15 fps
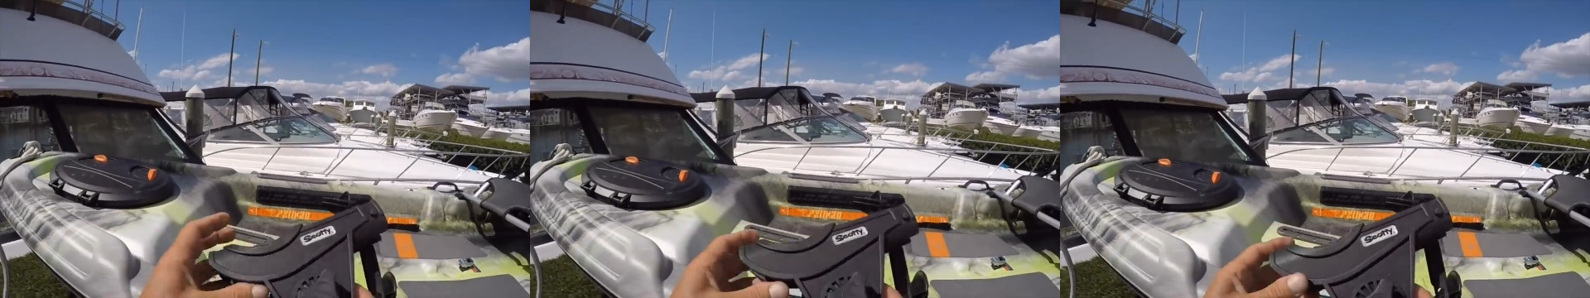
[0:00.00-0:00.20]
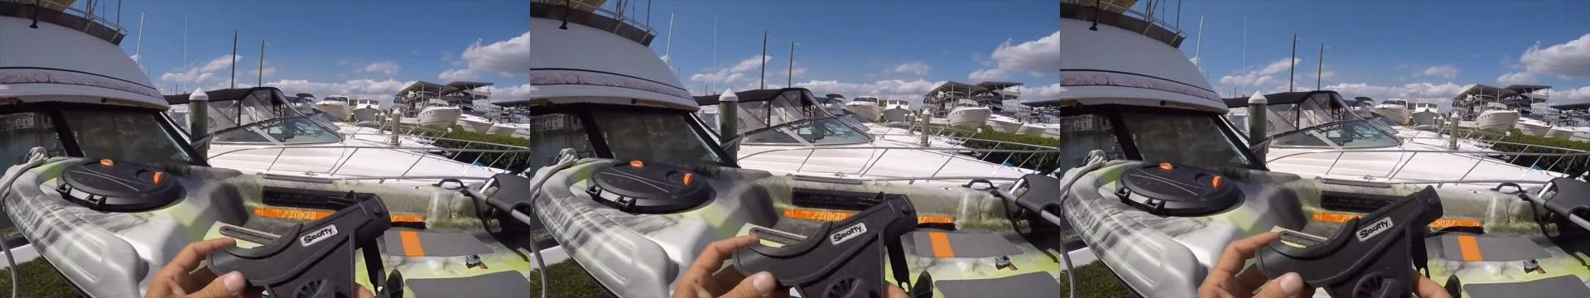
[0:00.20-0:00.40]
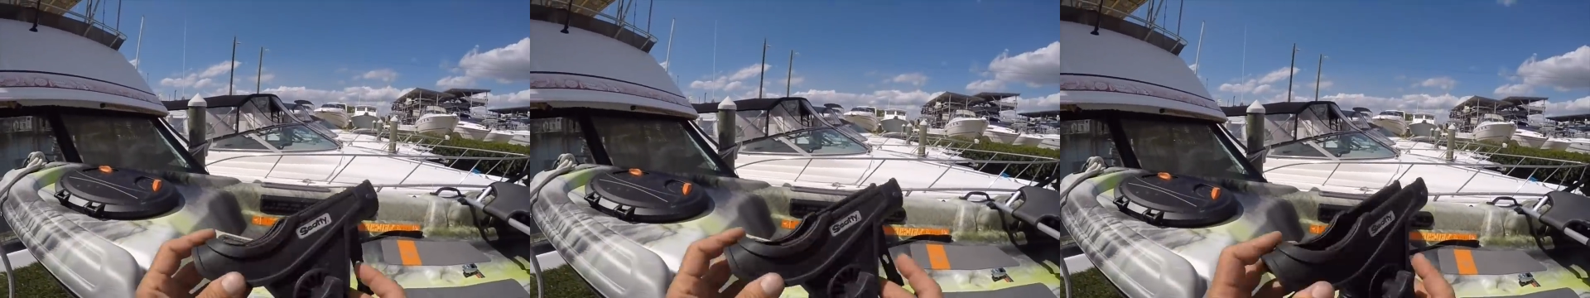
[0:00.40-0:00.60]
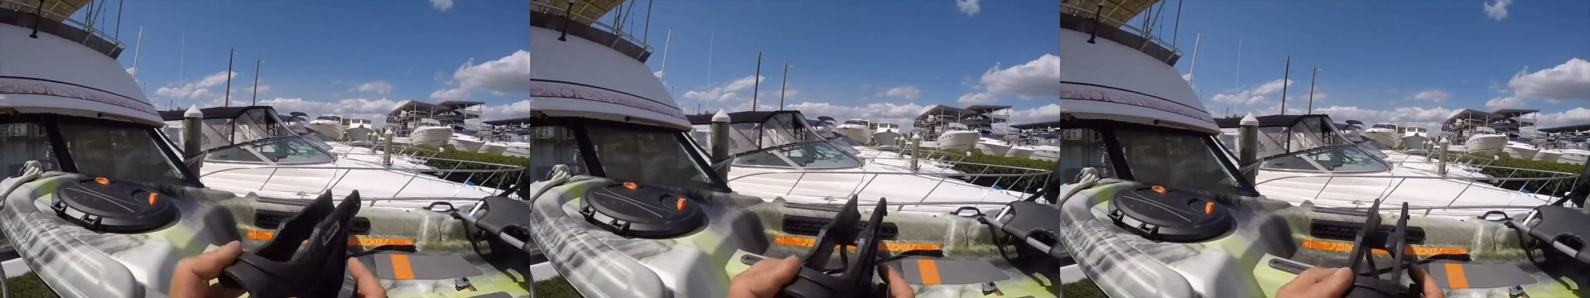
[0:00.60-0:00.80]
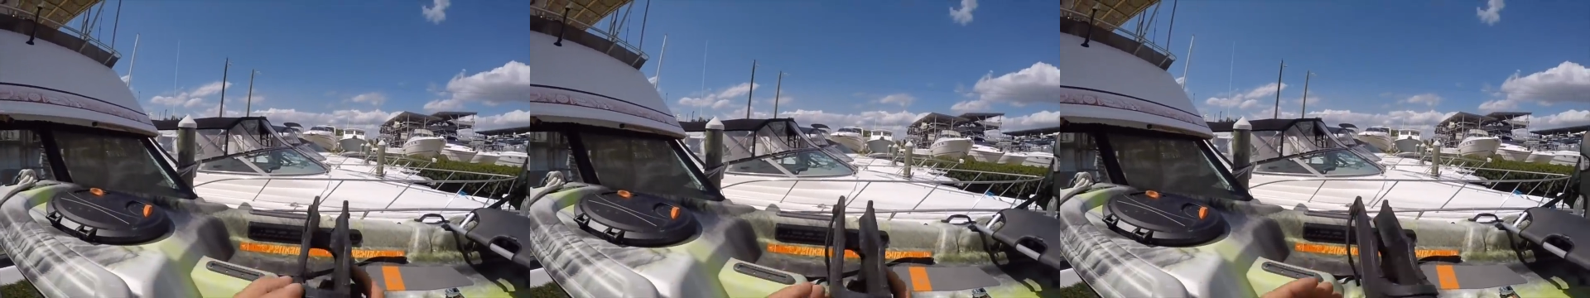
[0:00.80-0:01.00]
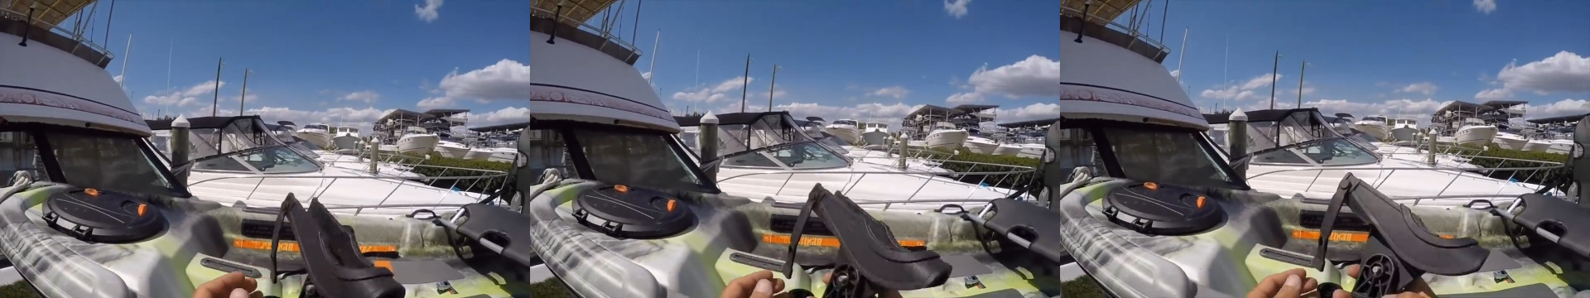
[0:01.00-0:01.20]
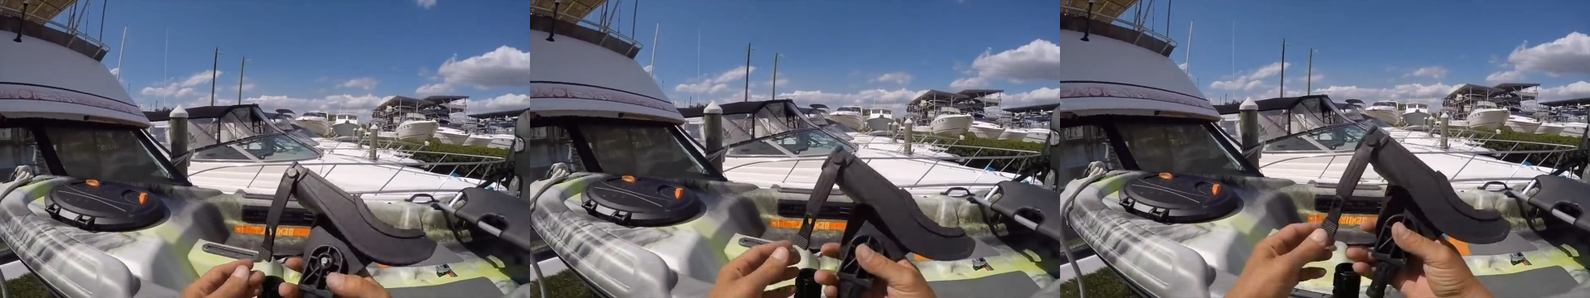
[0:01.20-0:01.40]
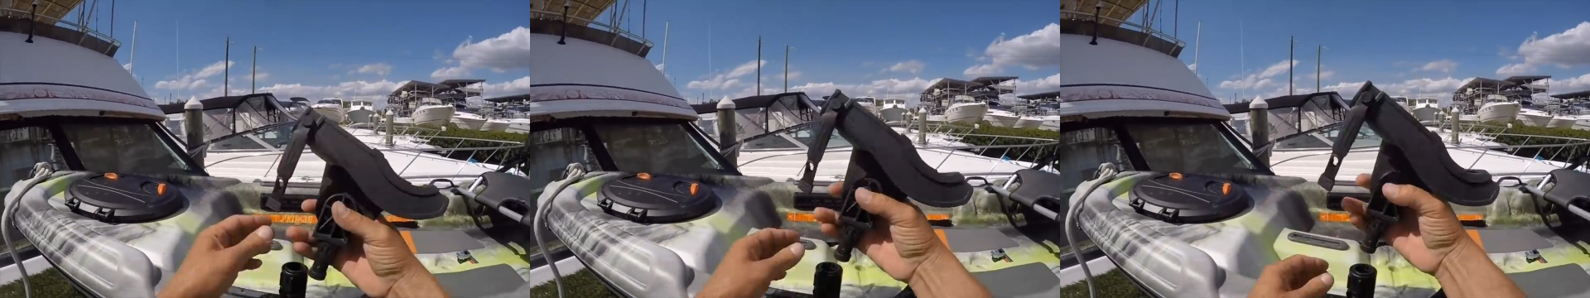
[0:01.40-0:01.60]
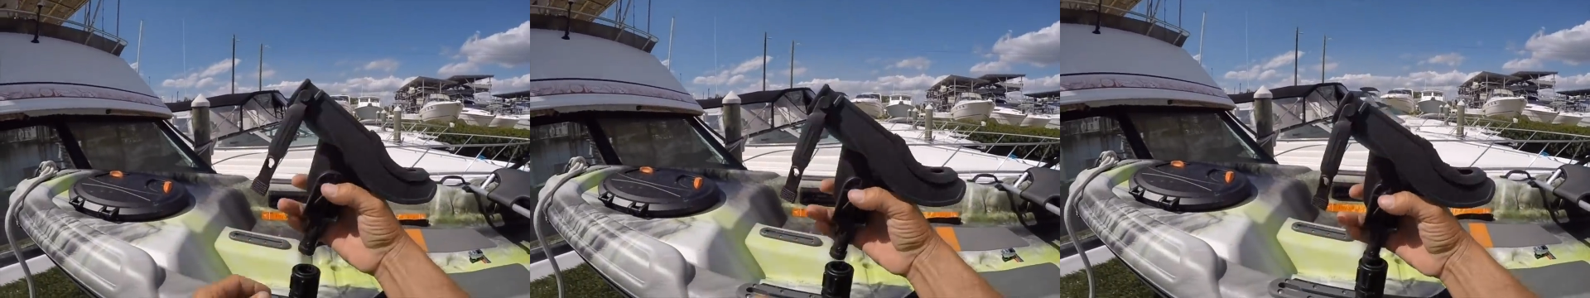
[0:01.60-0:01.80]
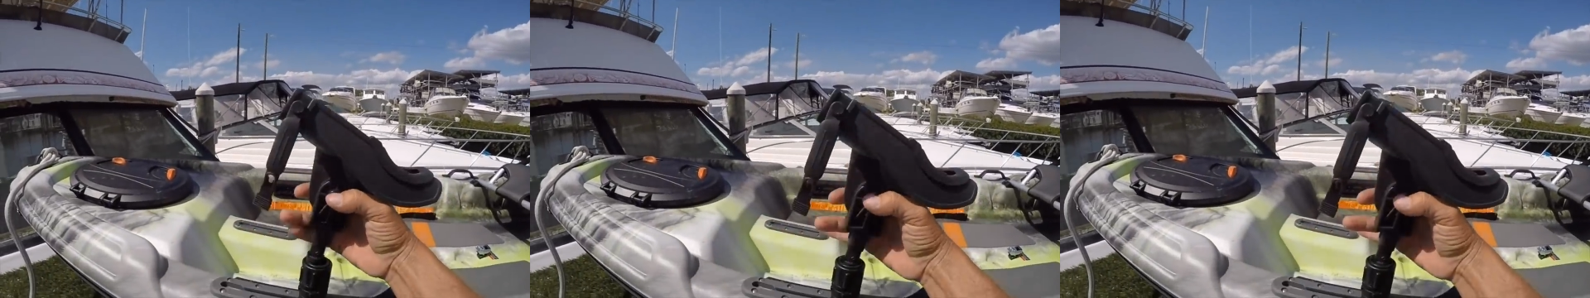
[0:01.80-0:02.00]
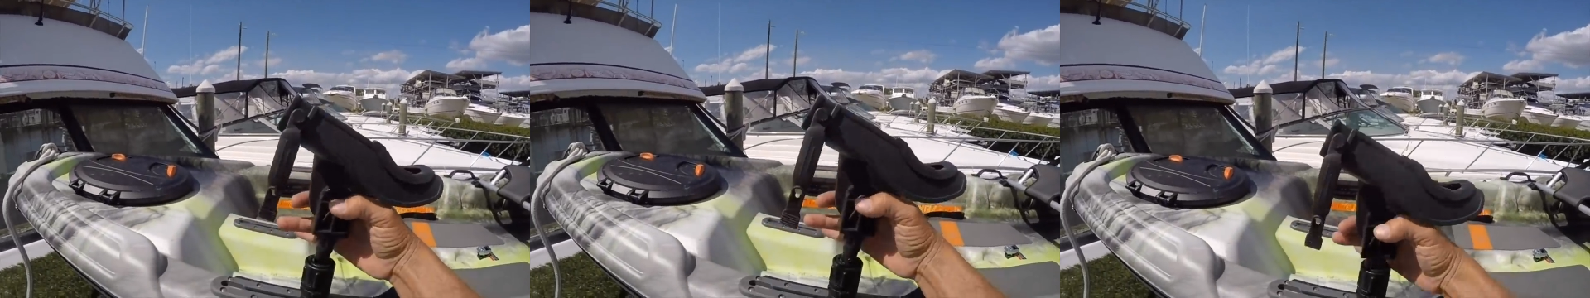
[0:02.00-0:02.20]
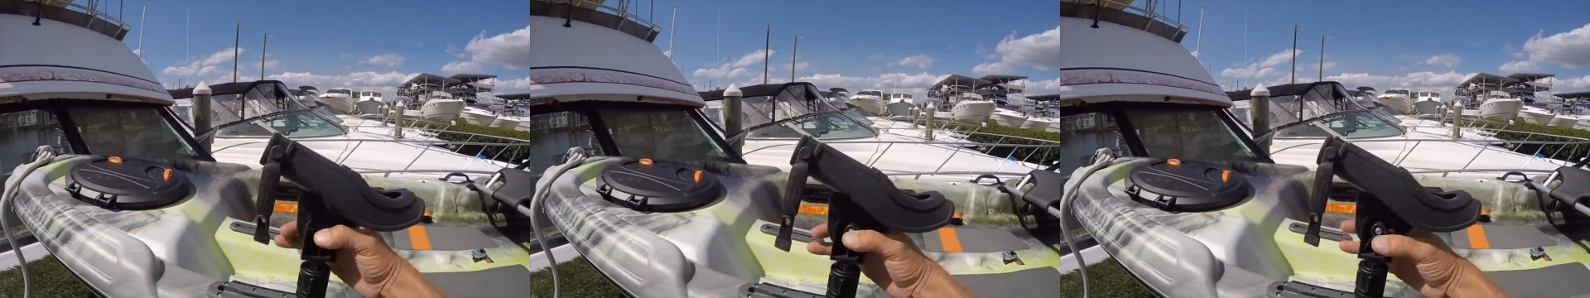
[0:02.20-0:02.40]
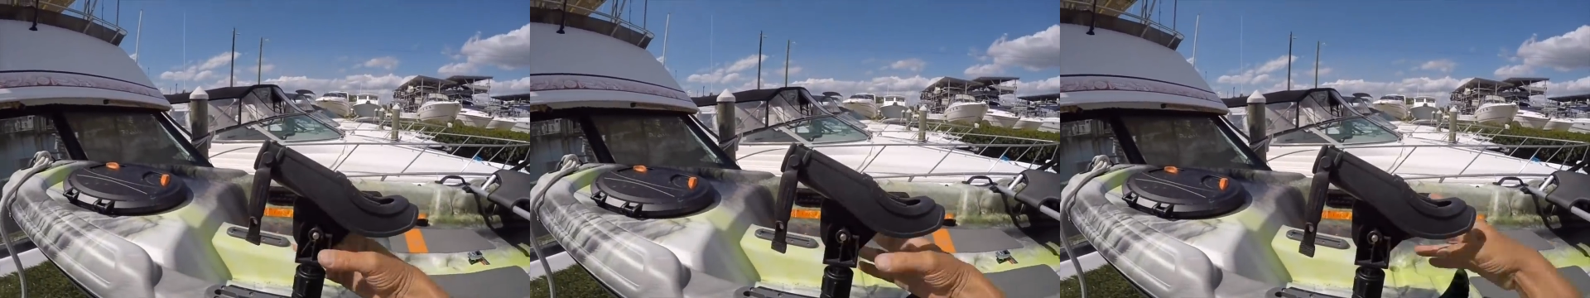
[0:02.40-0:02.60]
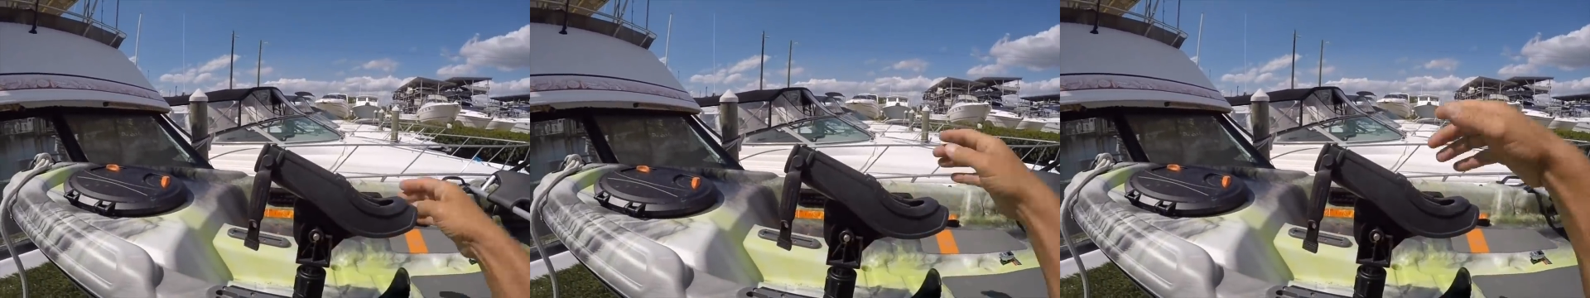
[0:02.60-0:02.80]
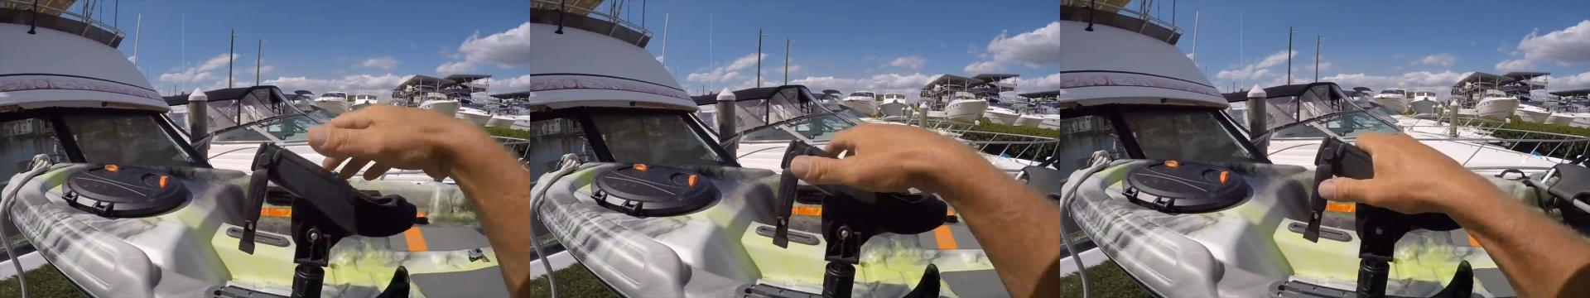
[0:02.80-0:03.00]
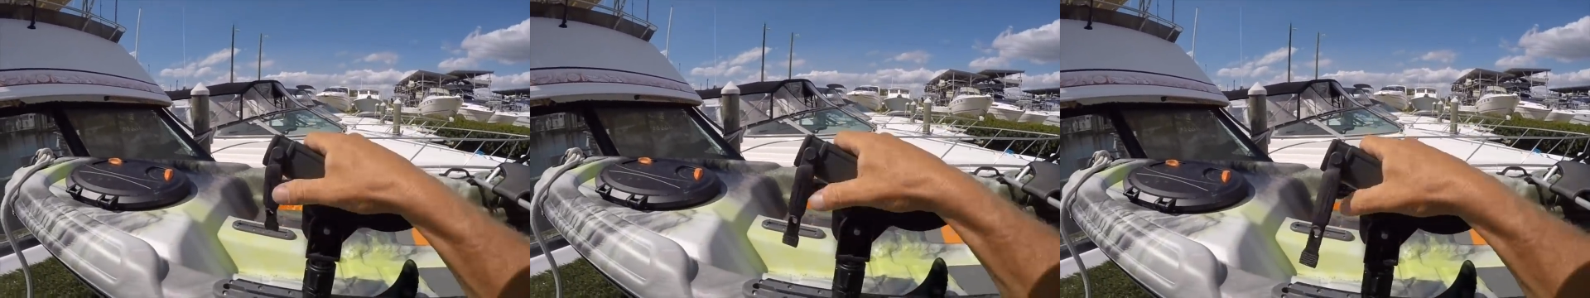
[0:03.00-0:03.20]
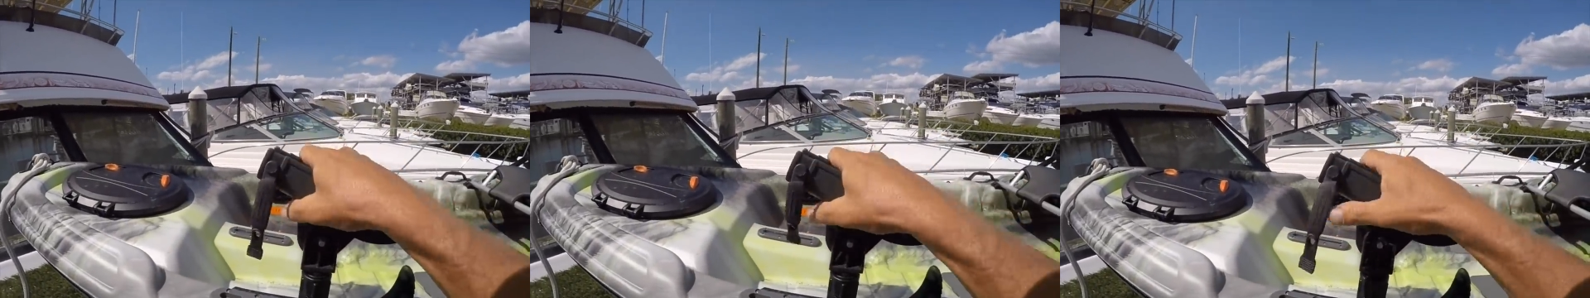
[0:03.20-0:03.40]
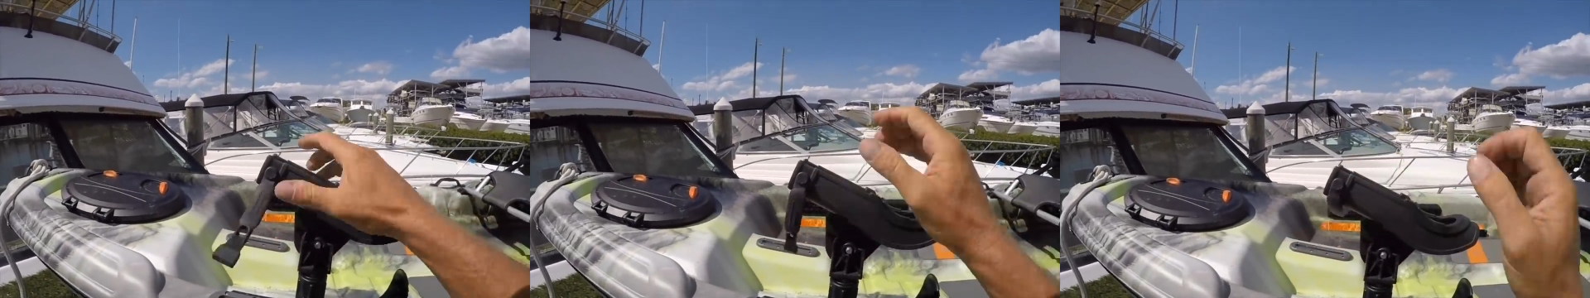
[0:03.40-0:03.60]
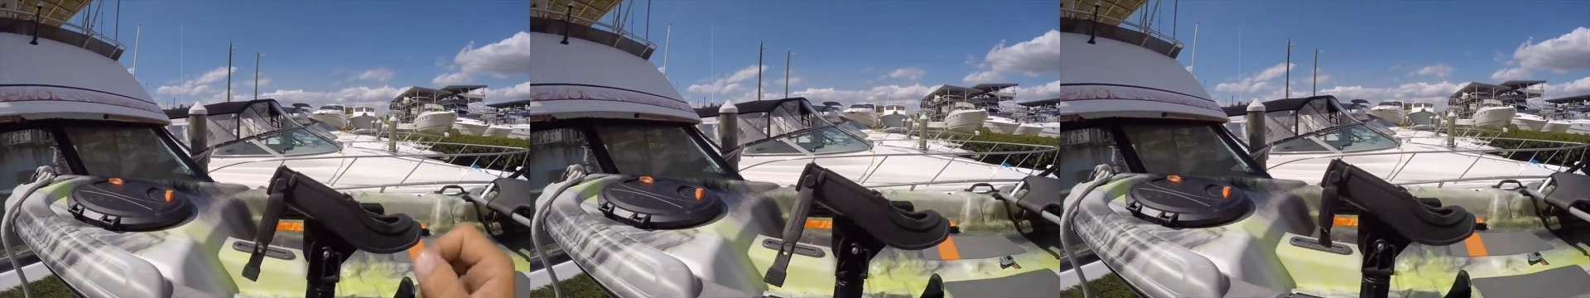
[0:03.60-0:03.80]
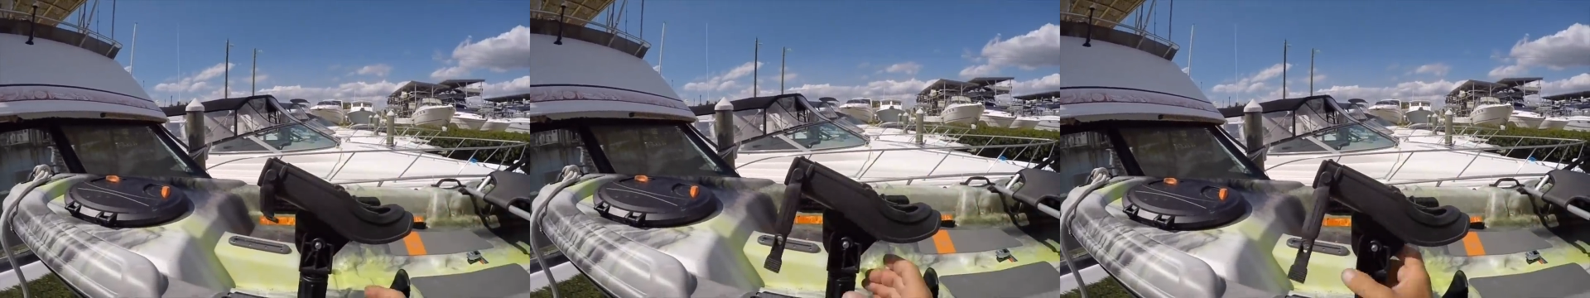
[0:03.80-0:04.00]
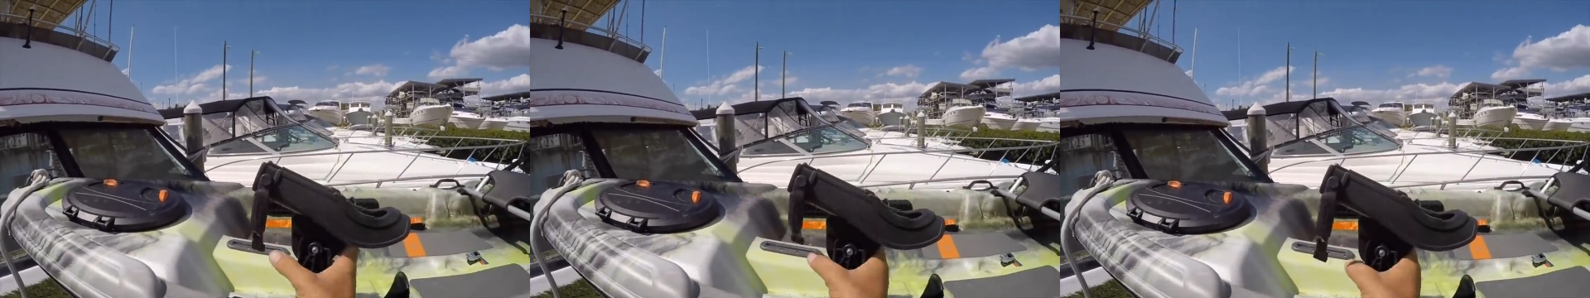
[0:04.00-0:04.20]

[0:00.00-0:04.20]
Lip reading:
No face is visible, so there are no lips to read.